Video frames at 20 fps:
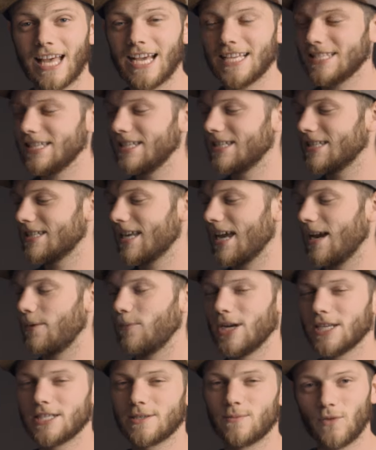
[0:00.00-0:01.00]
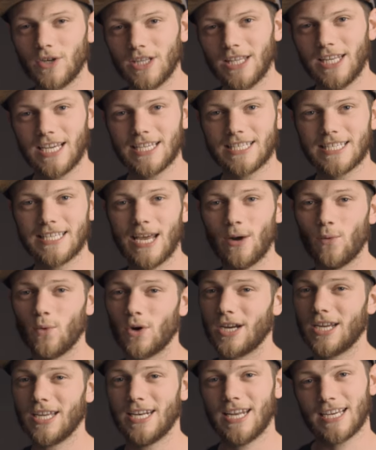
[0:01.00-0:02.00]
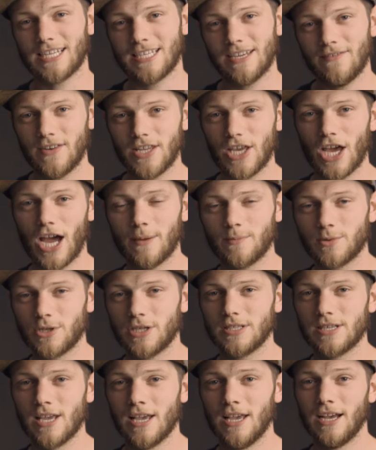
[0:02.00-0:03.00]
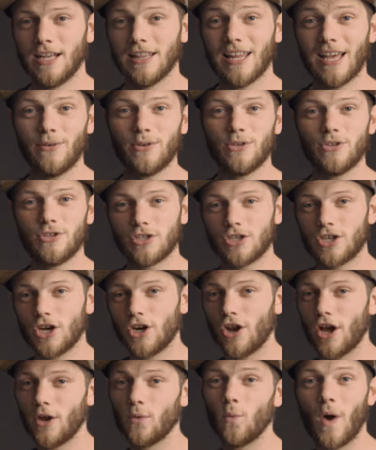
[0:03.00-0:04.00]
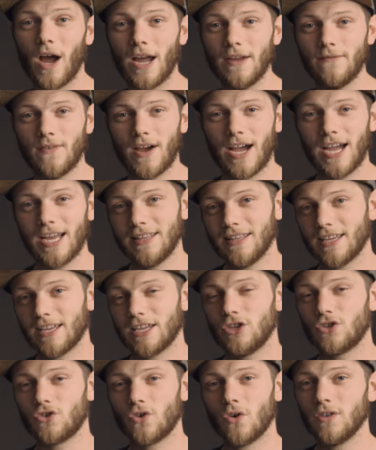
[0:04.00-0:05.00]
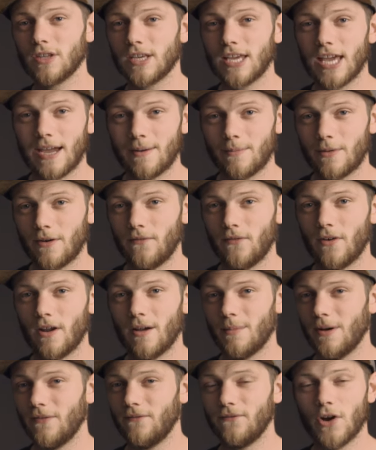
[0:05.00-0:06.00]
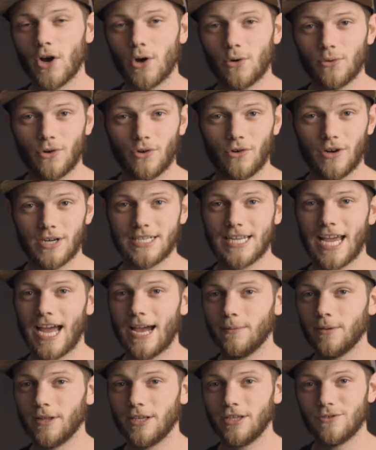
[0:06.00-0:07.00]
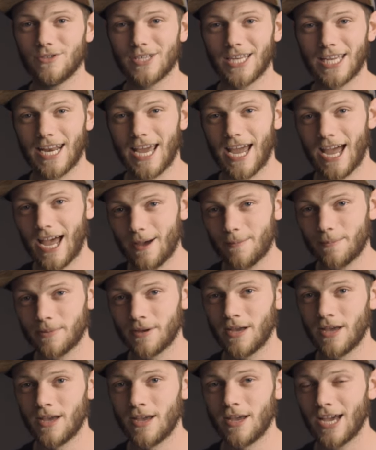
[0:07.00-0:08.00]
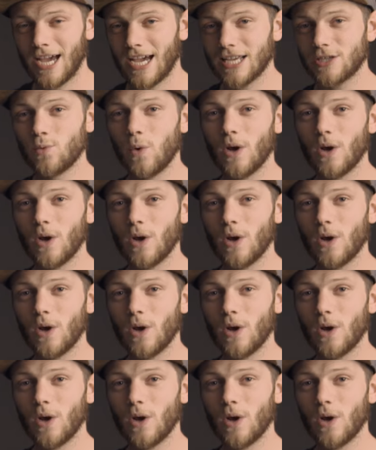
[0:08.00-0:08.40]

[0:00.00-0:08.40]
lastly, this camera has some really nice network connectivity options, allowing you to turn on Wi-Fi and then control the camera from a phone or a tablet using an app as